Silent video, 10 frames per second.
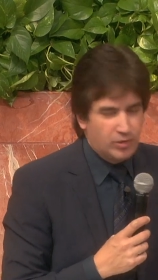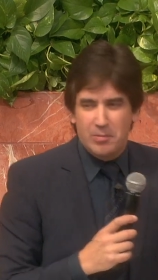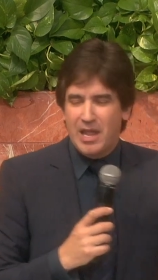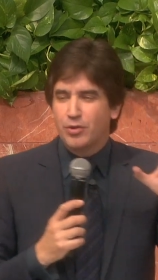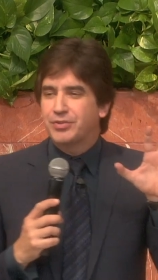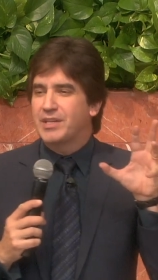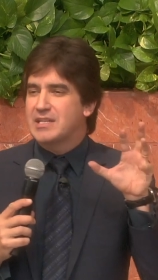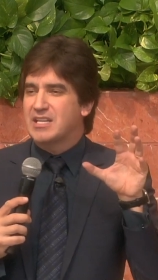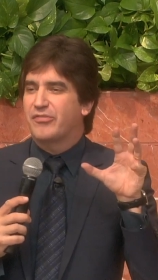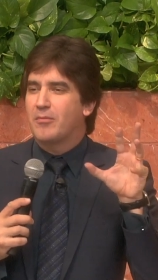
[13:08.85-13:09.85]
I'm
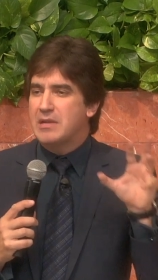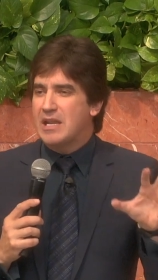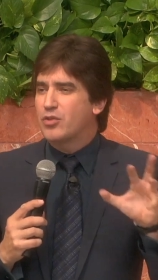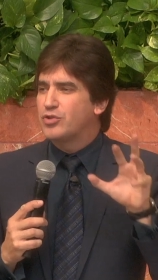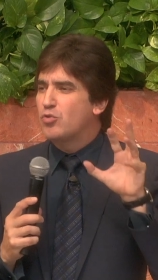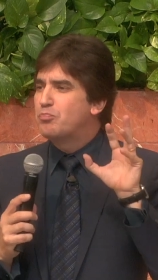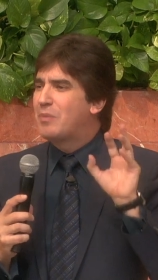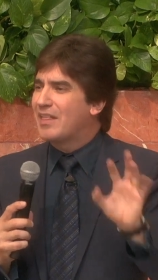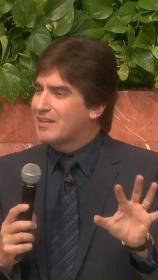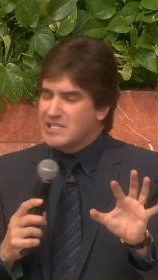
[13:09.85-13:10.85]
speaking to those
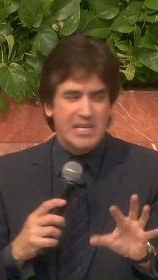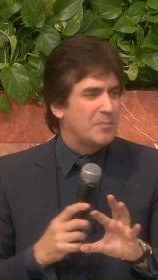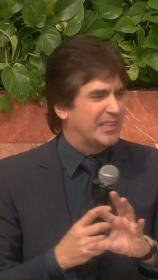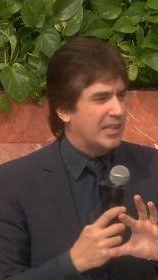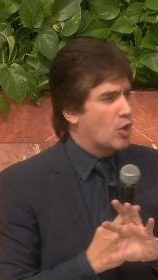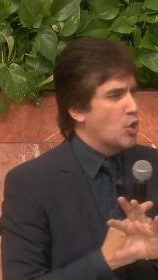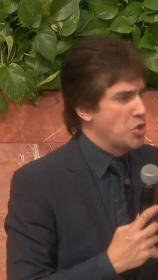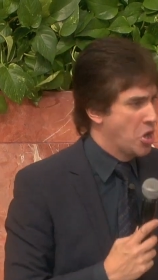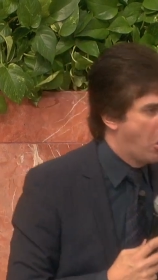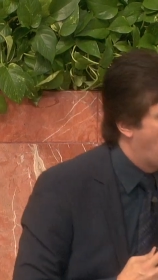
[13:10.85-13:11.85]
about the
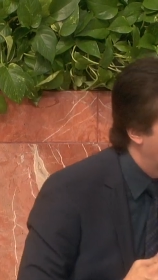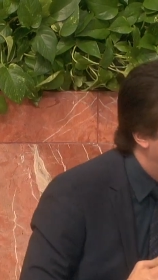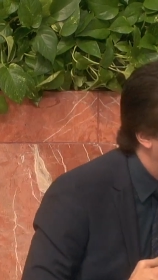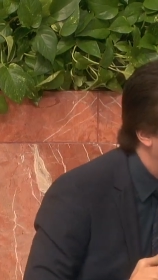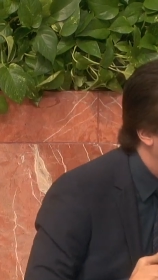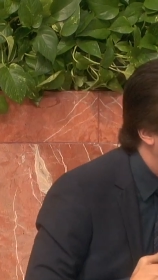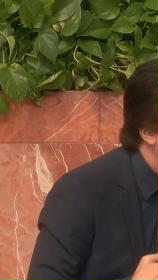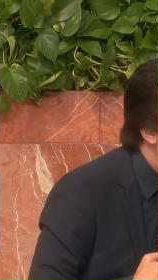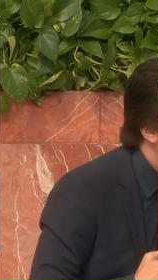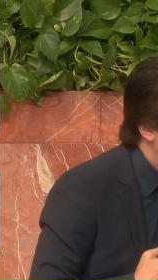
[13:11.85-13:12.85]
fathers that always say,
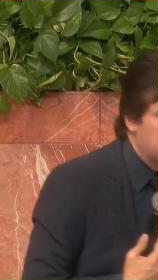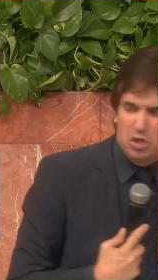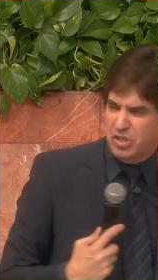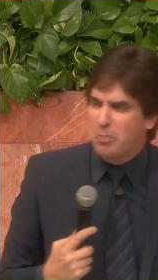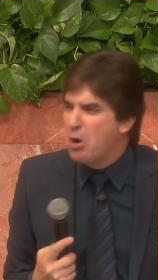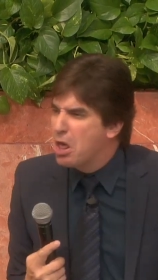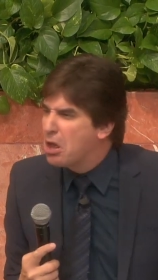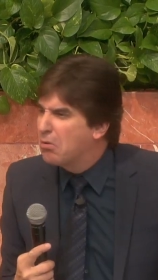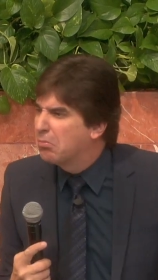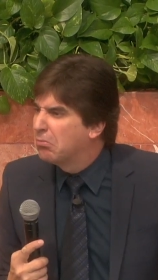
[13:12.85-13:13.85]
no,
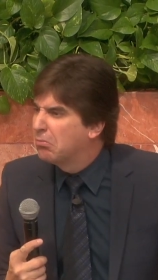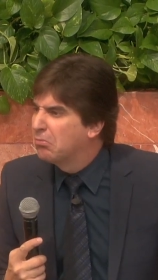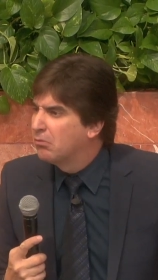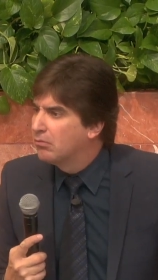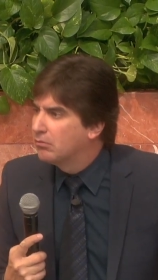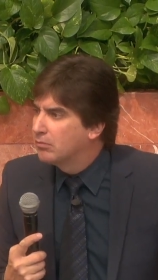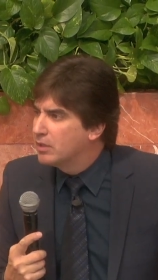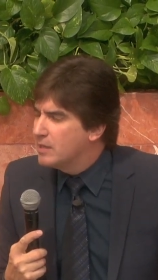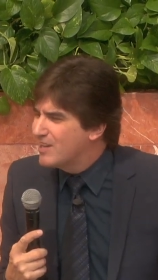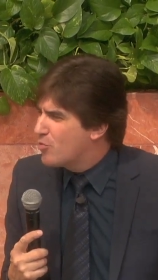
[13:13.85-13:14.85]
you can't do that.
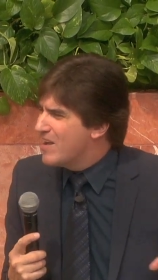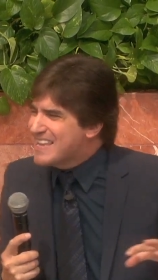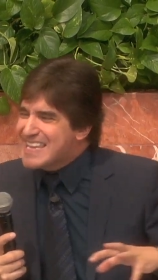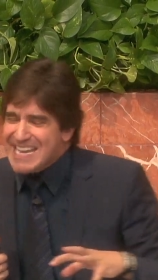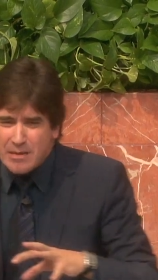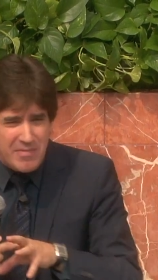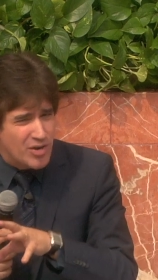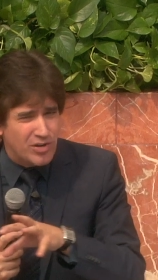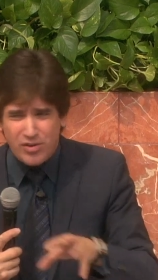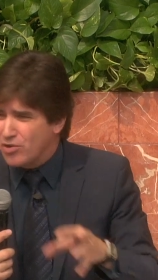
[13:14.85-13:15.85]

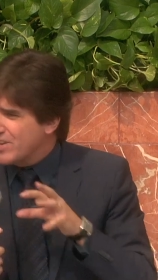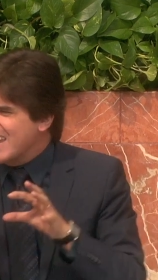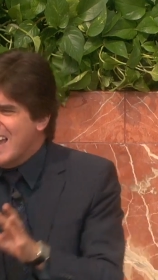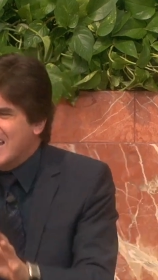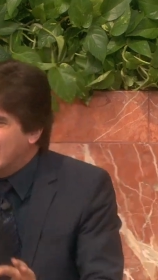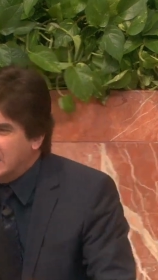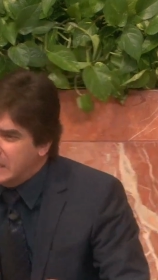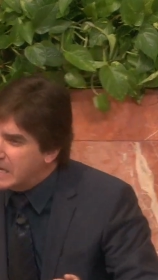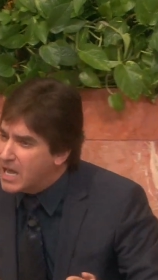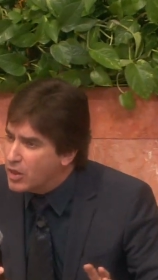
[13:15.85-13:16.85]
And due to any minor
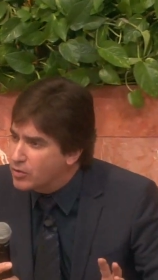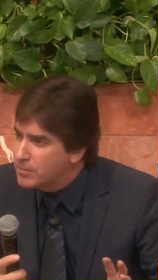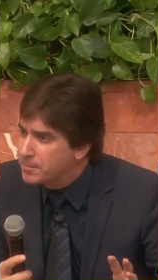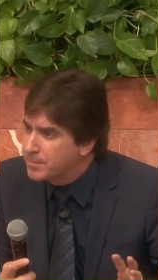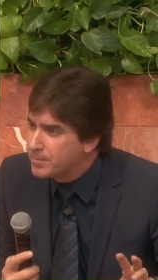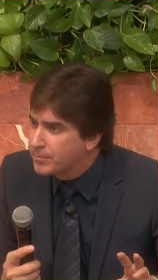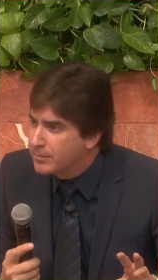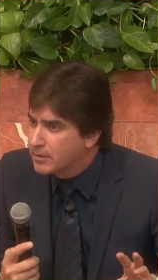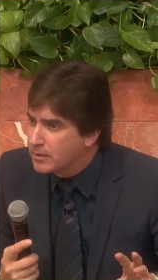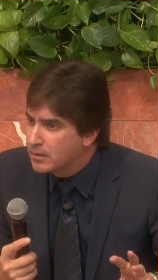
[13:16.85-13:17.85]
mistake, you were
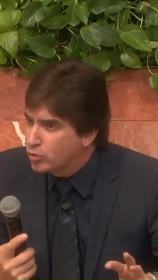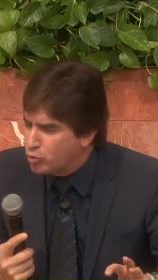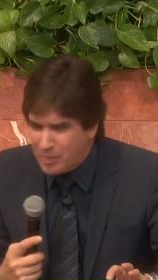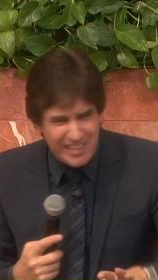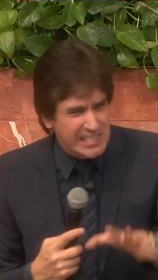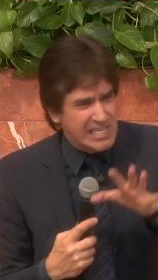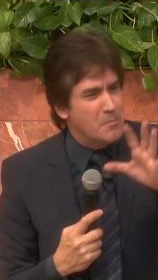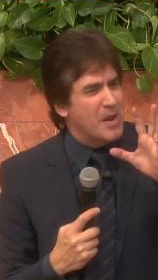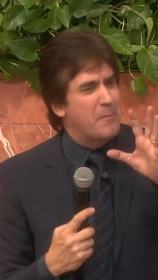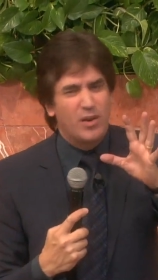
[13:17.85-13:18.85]
punished. Your
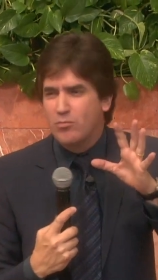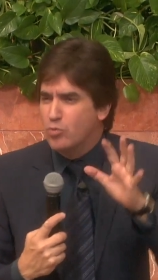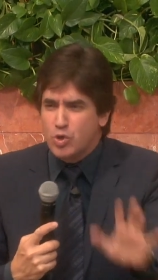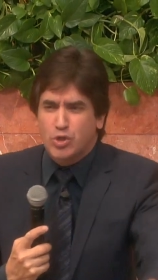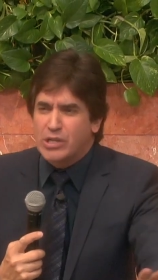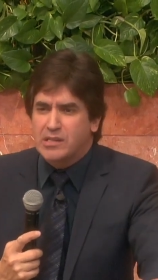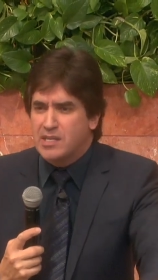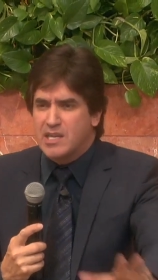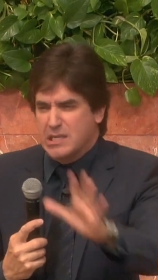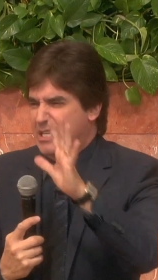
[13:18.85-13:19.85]
father always
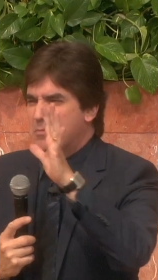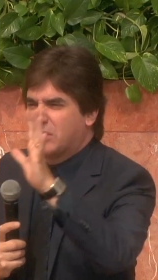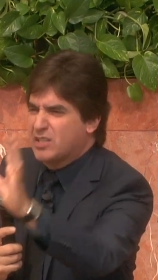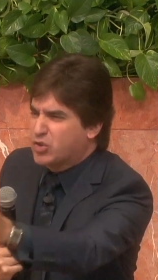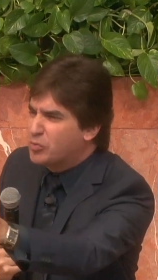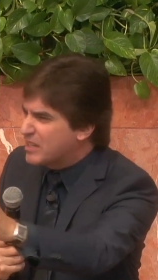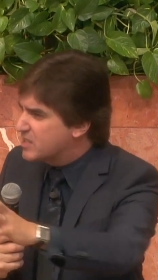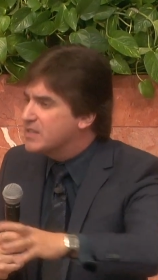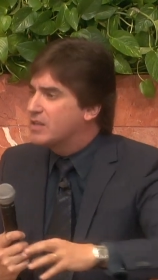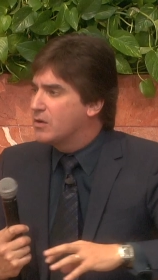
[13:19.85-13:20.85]
waited a lot from you
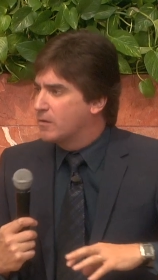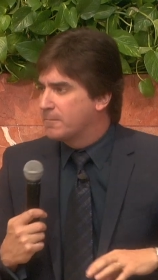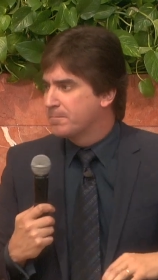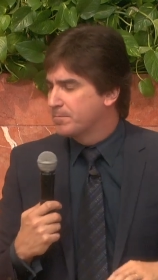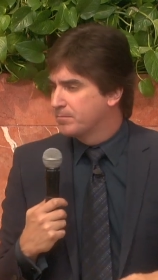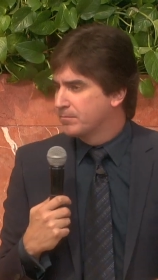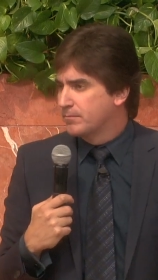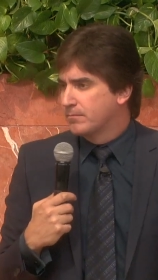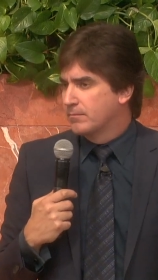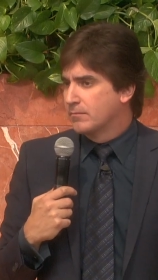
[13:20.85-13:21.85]
and he always
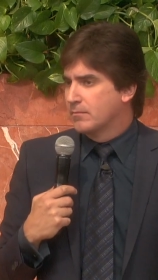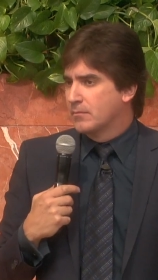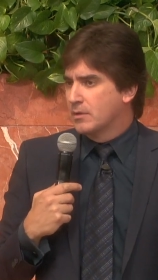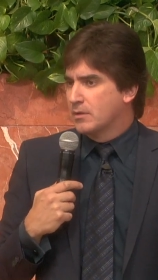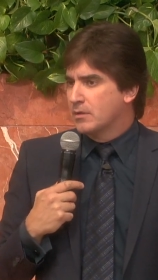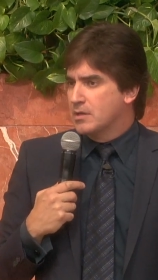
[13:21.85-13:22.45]
demanded too much.